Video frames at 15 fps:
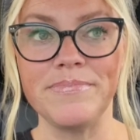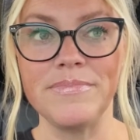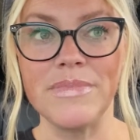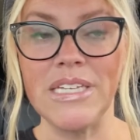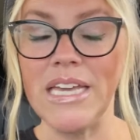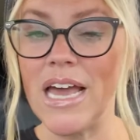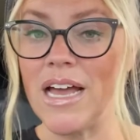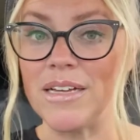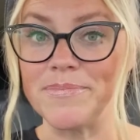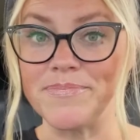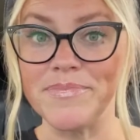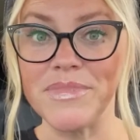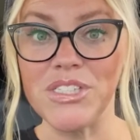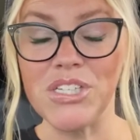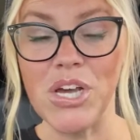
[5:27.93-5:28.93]
Yeah,
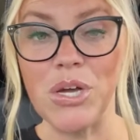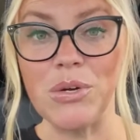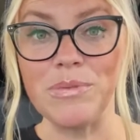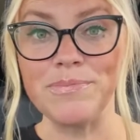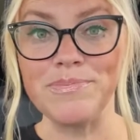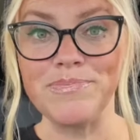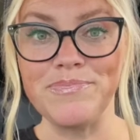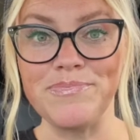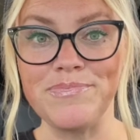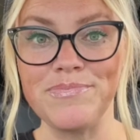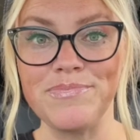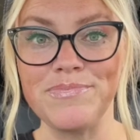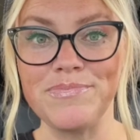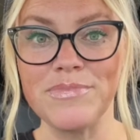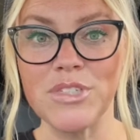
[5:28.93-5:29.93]
so
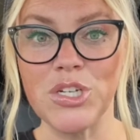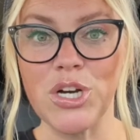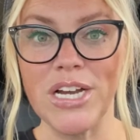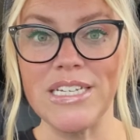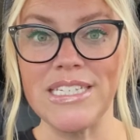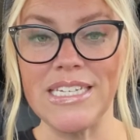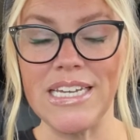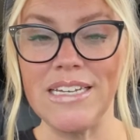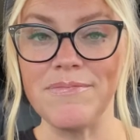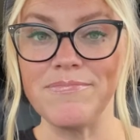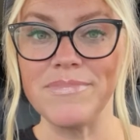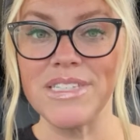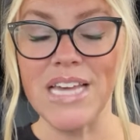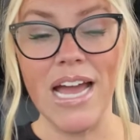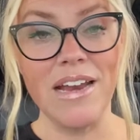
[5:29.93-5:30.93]
crazy
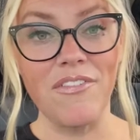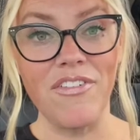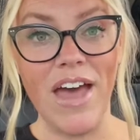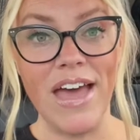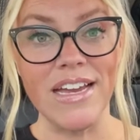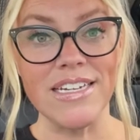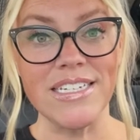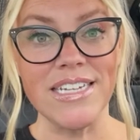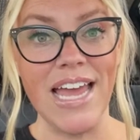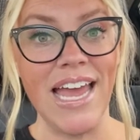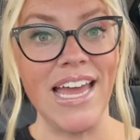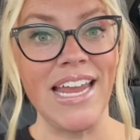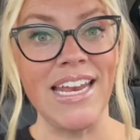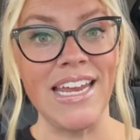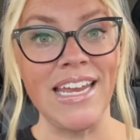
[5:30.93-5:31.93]
side effect,
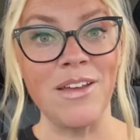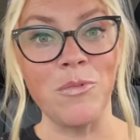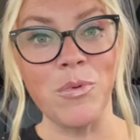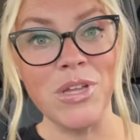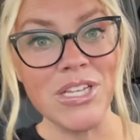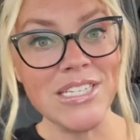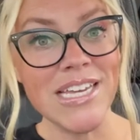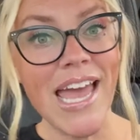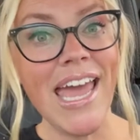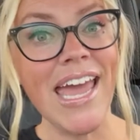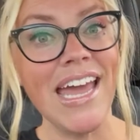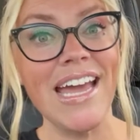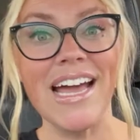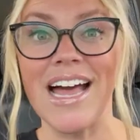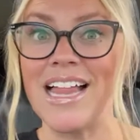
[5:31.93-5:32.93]
and it will
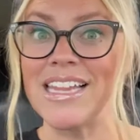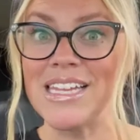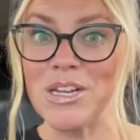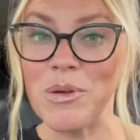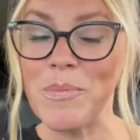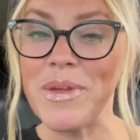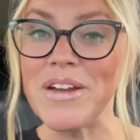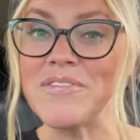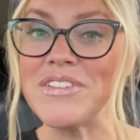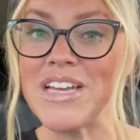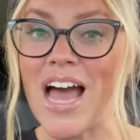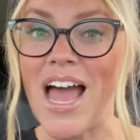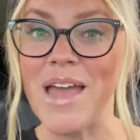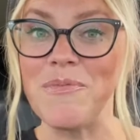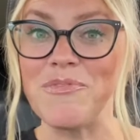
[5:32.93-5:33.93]
take a little bit of
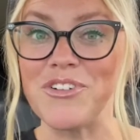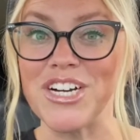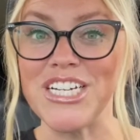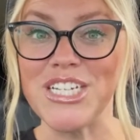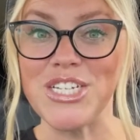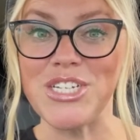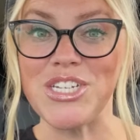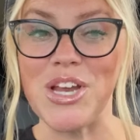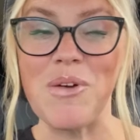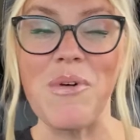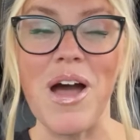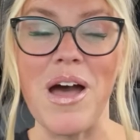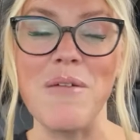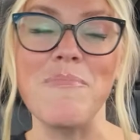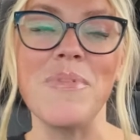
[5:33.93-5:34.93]
time for it to show
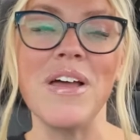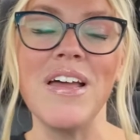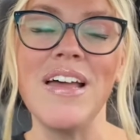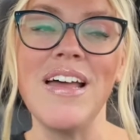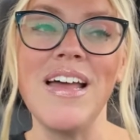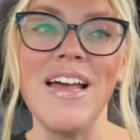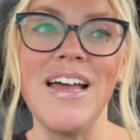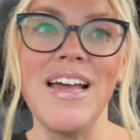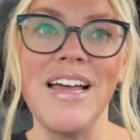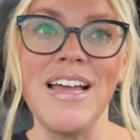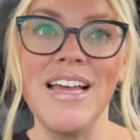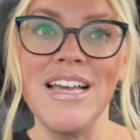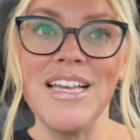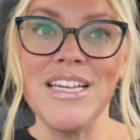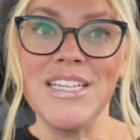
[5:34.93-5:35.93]
up.
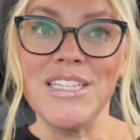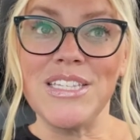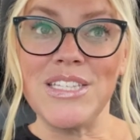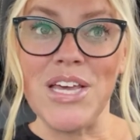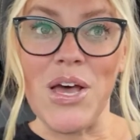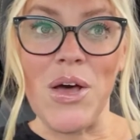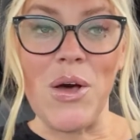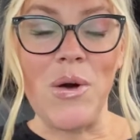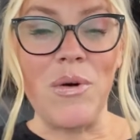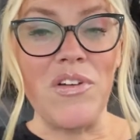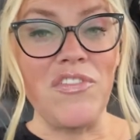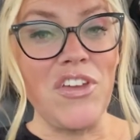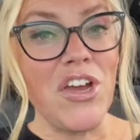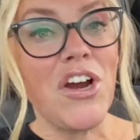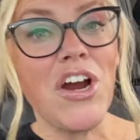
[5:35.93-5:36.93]
So
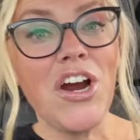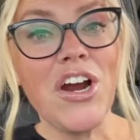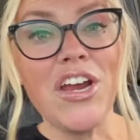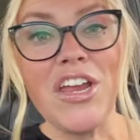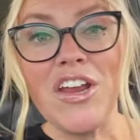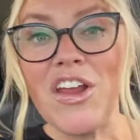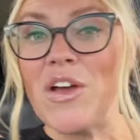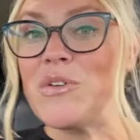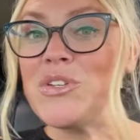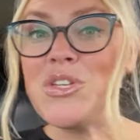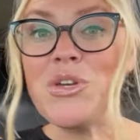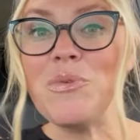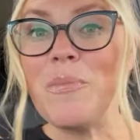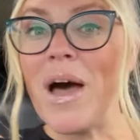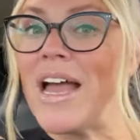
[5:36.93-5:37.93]
if you're,
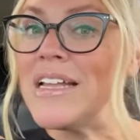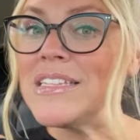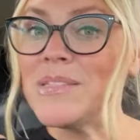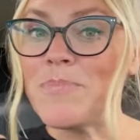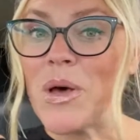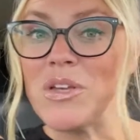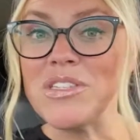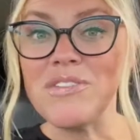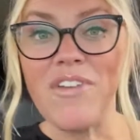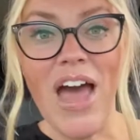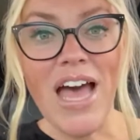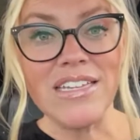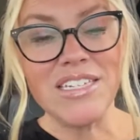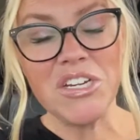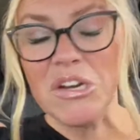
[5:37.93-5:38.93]
2 months post
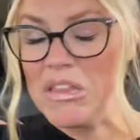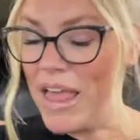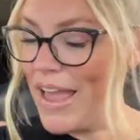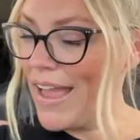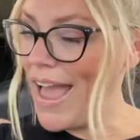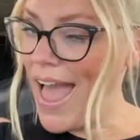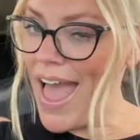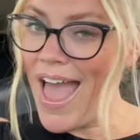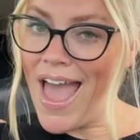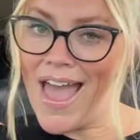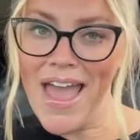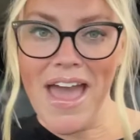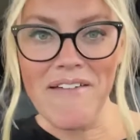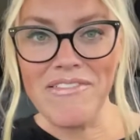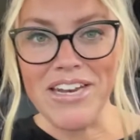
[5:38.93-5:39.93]
fast and you're like,
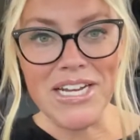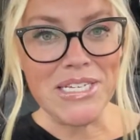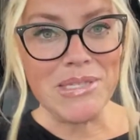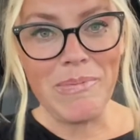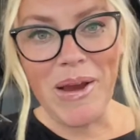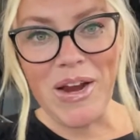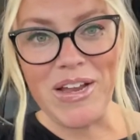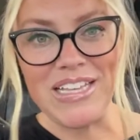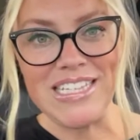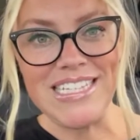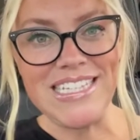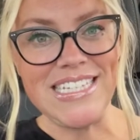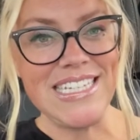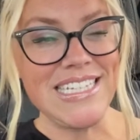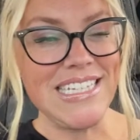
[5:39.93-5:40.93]
I haven't experienced